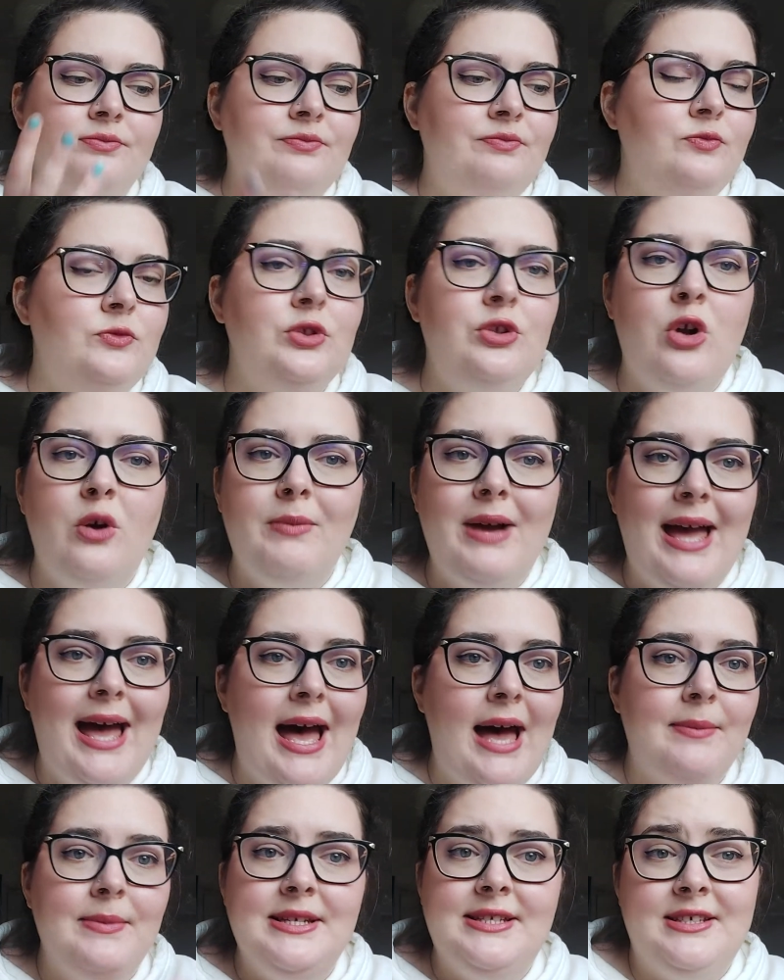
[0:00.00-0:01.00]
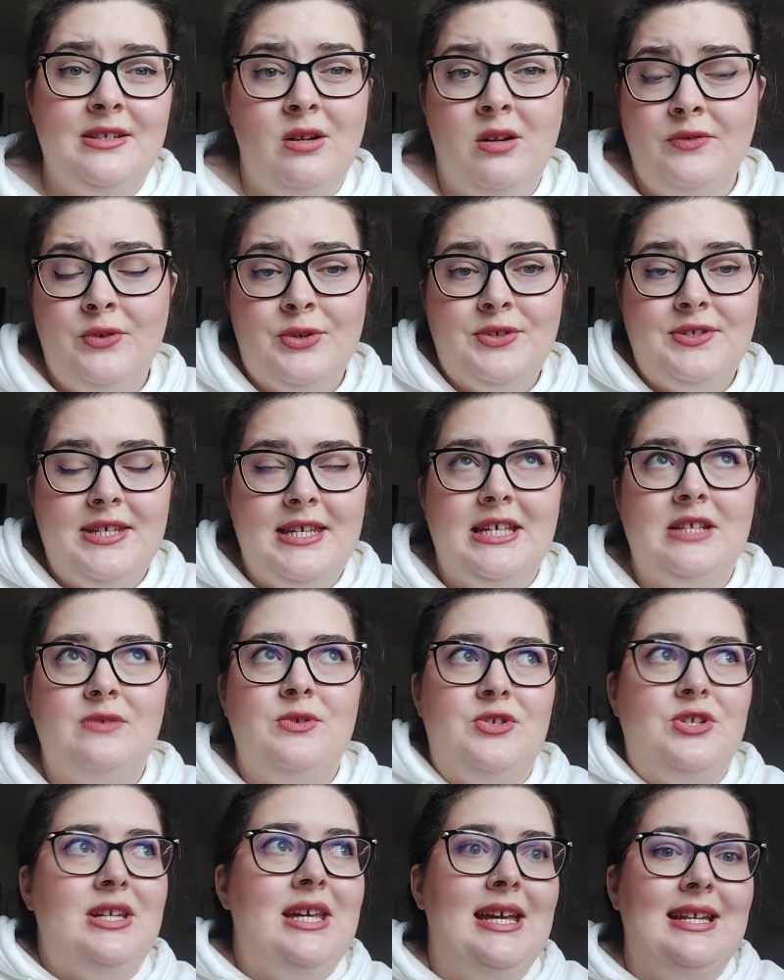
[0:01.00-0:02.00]
my habits and all those things,
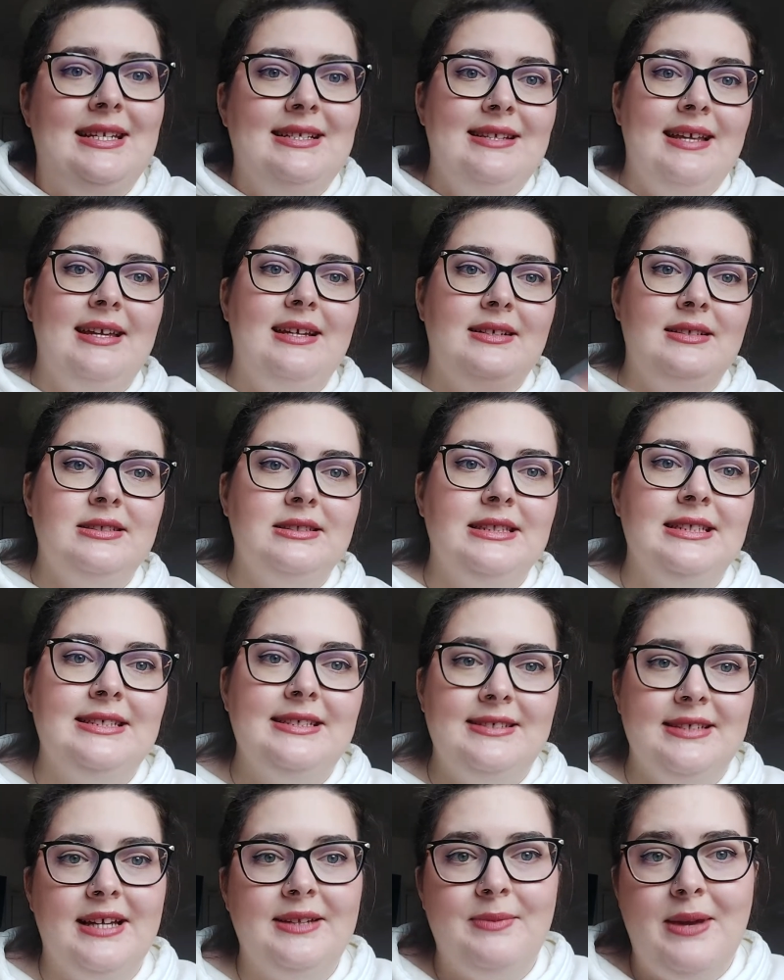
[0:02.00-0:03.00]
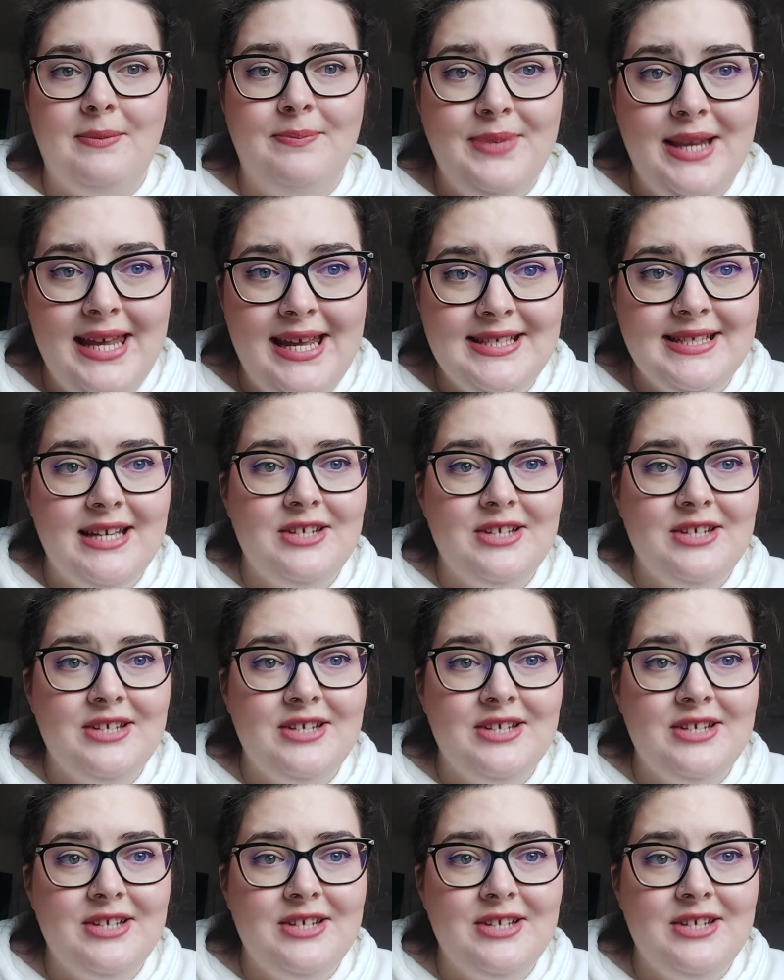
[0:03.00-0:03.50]
which again is like, this is not my place.